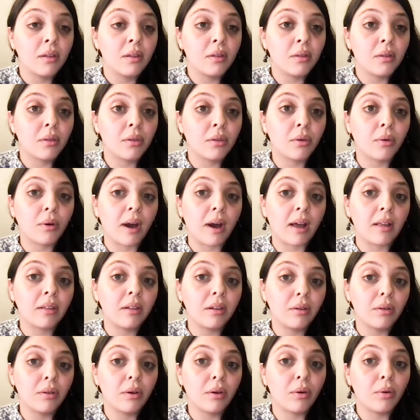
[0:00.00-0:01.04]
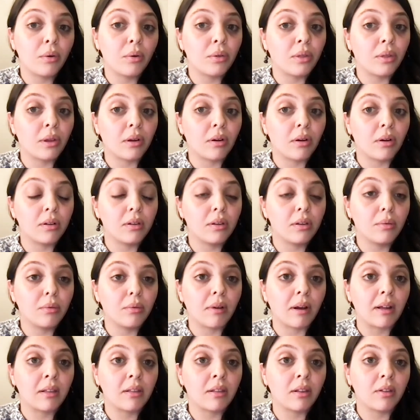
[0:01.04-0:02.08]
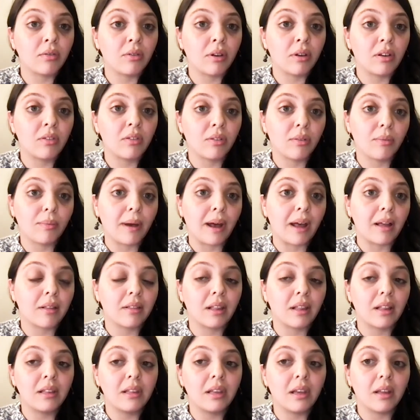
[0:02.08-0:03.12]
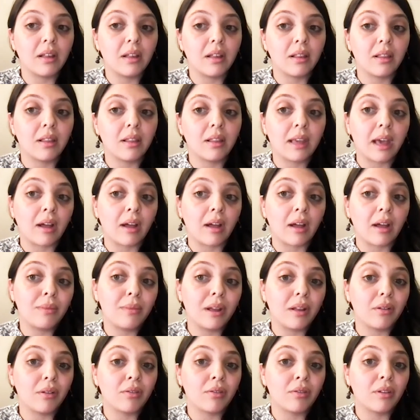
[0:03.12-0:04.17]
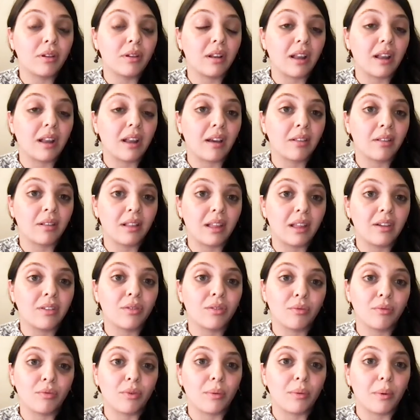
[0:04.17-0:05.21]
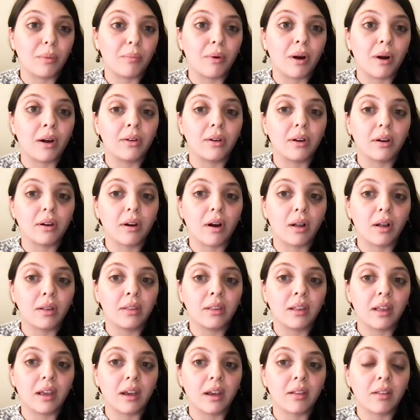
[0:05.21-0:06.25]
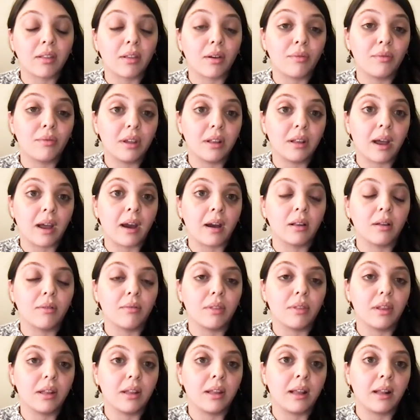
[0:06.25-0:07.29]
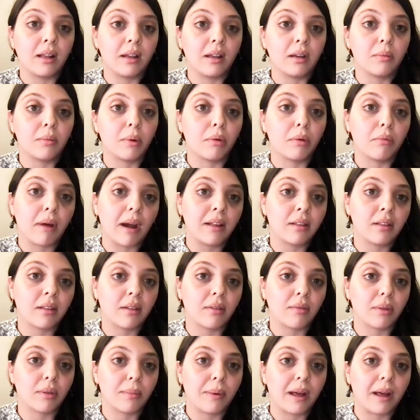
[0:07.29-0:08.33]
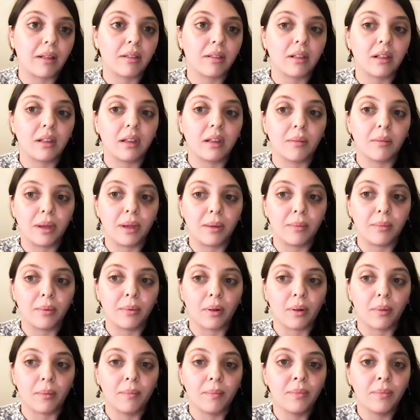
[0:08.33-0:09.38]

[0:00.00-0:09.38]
So as you know, the current human rights situation of Palestinians cannot be understood in isolation from a broader context of denial of the inalienable rights of the Palestinian people.